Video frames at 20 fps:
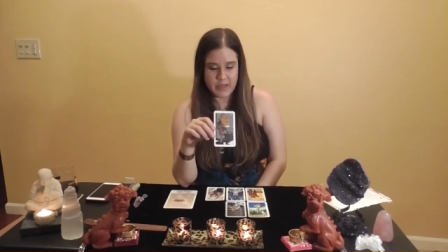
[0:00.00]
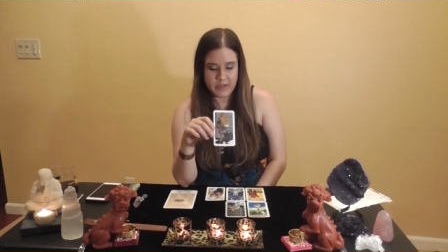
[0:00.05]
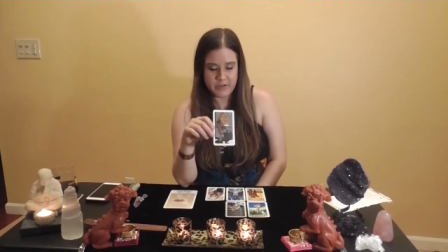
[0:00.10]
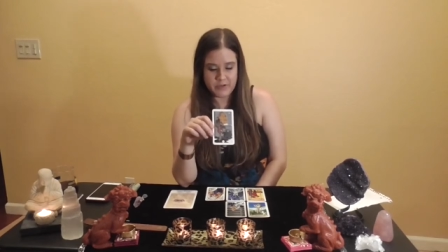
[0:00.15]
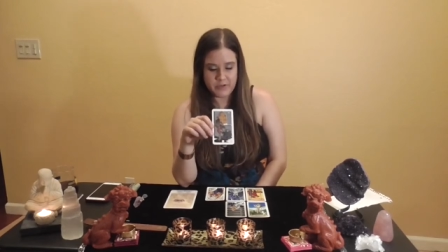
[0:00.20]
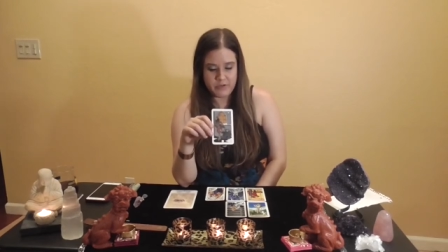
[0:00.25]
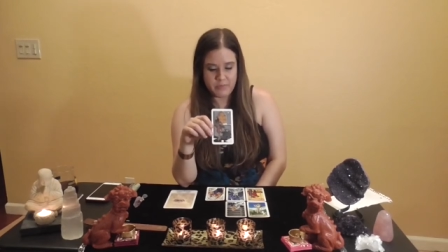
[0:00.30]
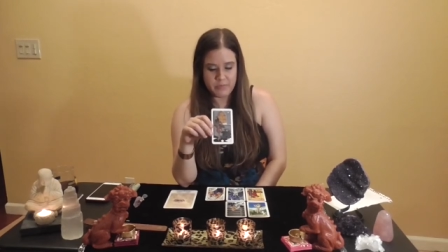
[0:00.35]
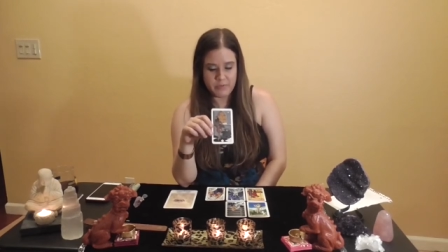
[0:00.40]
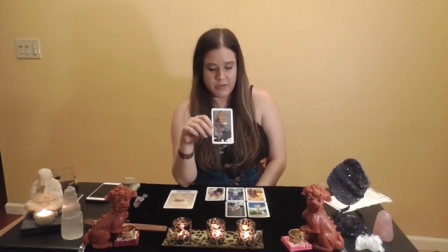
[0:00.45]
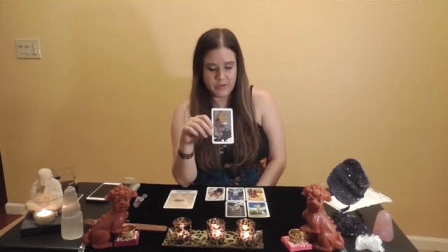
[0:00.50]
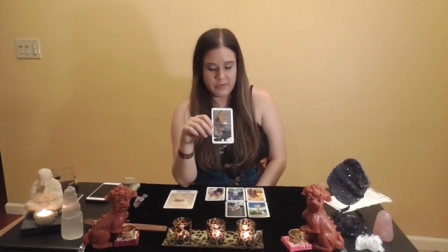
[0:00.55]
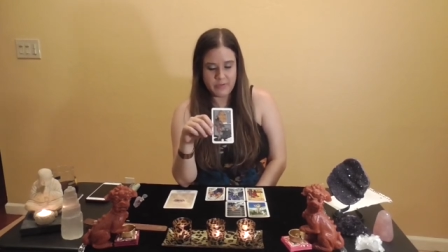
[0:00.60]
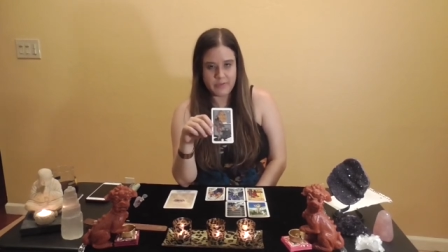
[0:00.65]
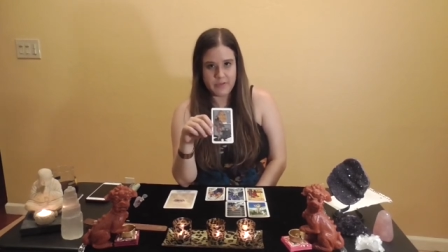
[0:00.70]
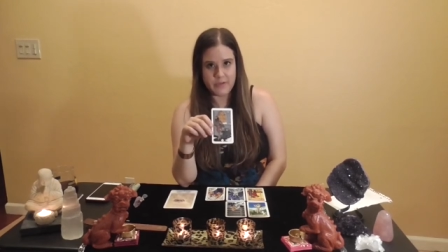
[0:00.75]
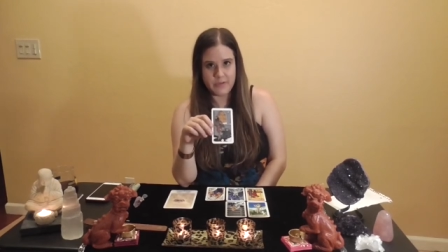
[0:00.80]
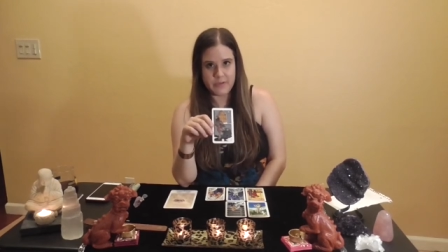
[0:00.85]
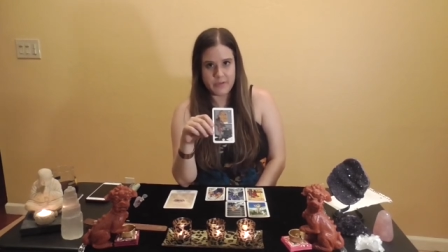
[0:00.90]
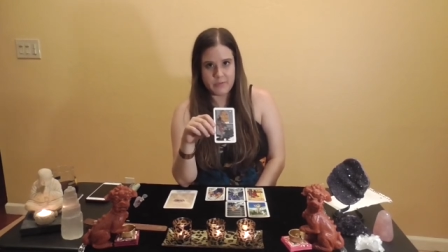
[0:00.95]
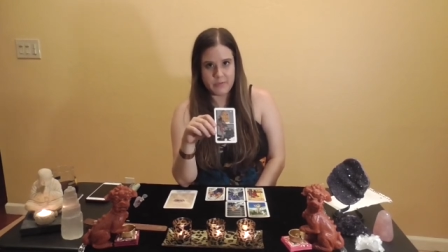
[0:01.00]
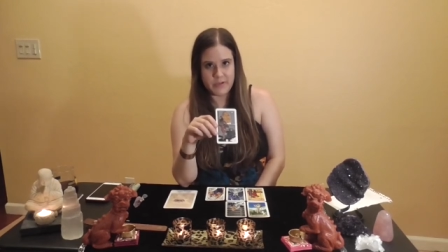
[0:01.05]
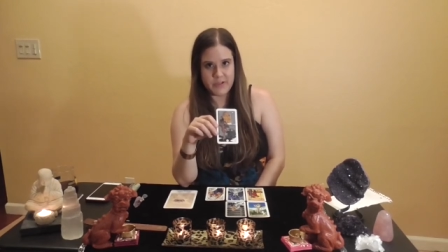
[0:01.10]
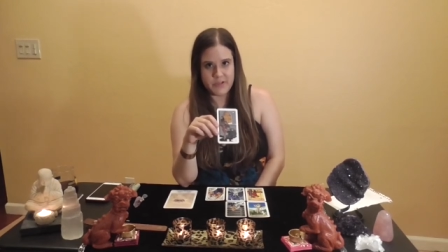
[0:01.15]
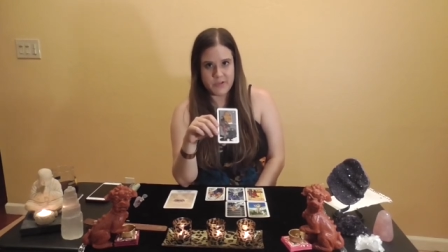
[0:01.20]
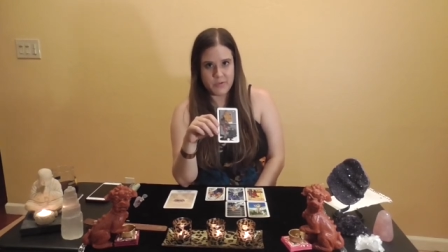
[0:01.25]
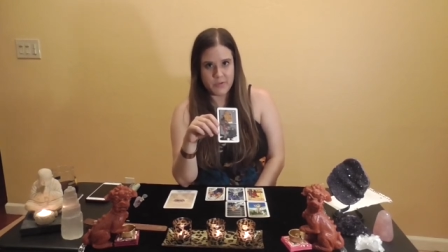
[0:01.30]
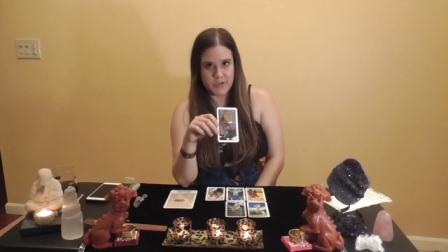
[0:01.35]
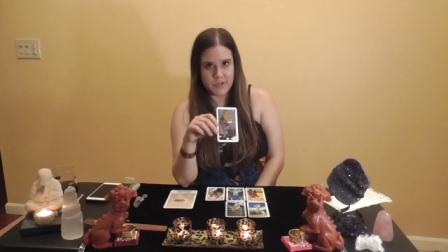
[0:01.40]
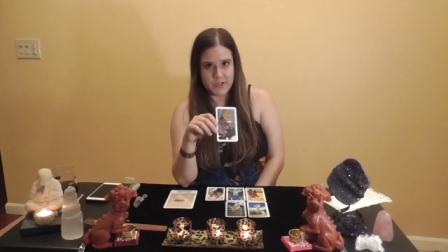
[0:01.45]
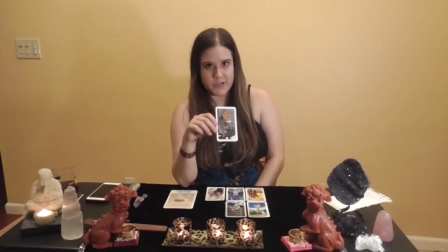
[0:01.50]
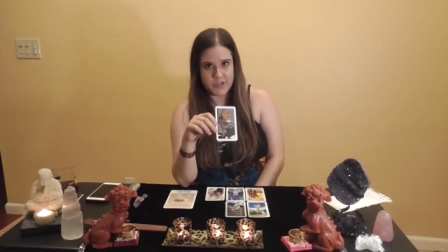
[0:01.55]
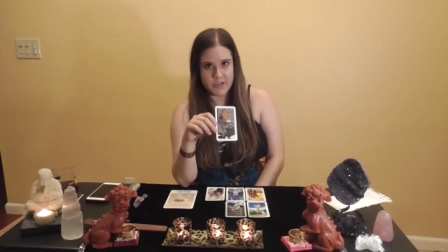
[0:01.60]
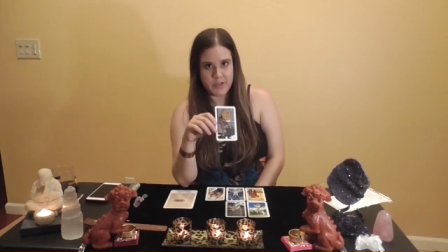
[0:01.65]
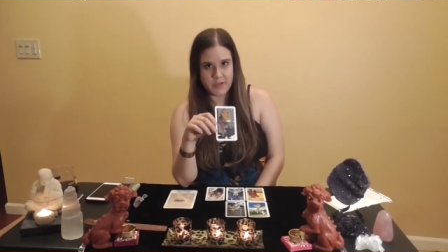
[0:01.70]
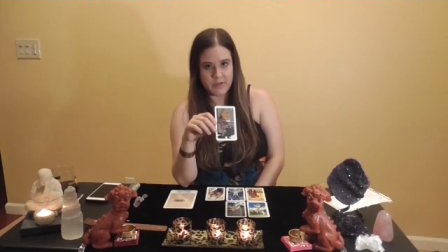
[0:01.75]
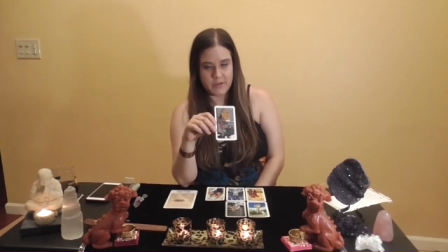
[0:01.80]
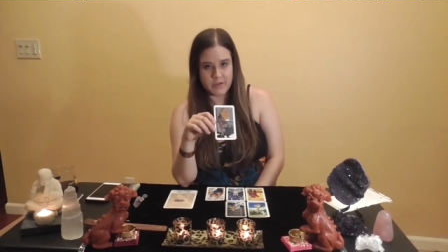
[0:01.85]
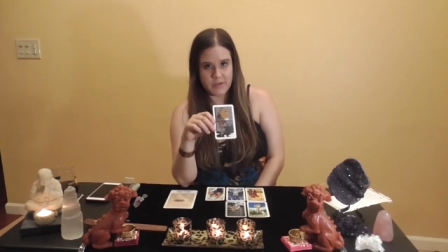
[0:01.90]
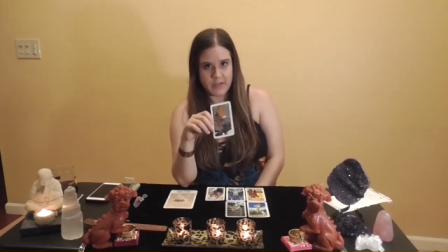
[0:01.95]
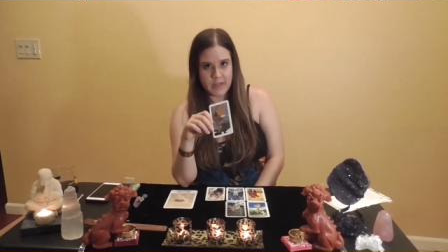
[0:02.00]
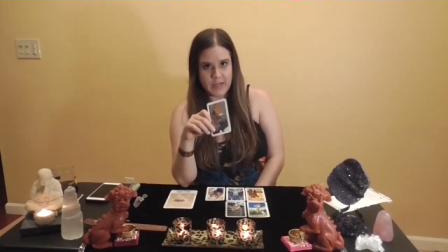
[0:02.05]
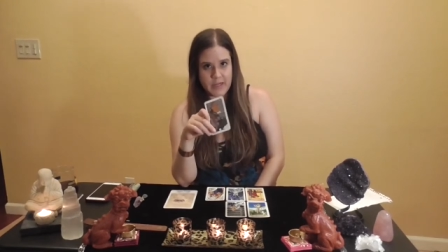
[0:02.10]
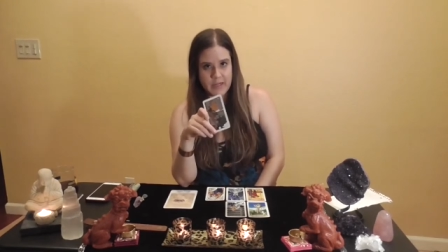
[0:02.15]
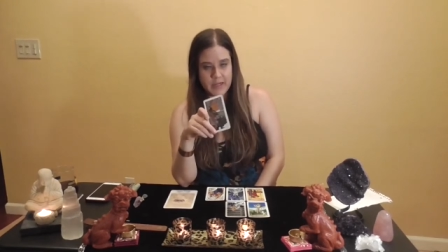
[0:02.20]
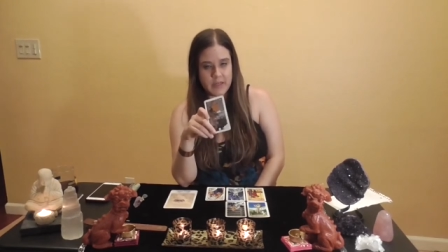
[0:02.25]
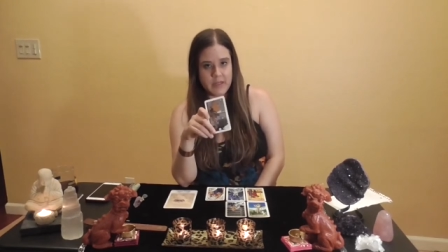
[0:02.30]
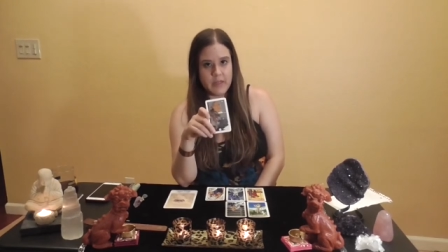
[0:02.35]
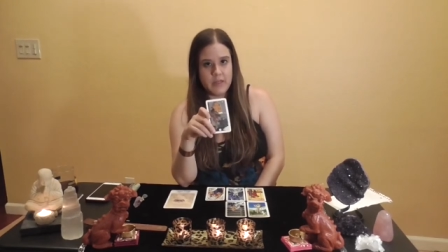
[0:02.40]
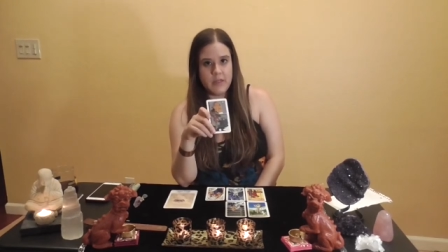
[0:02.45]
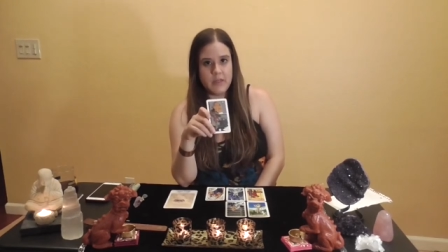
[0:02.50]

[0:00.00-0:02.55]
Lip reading: Because you both feel this way toward each other, that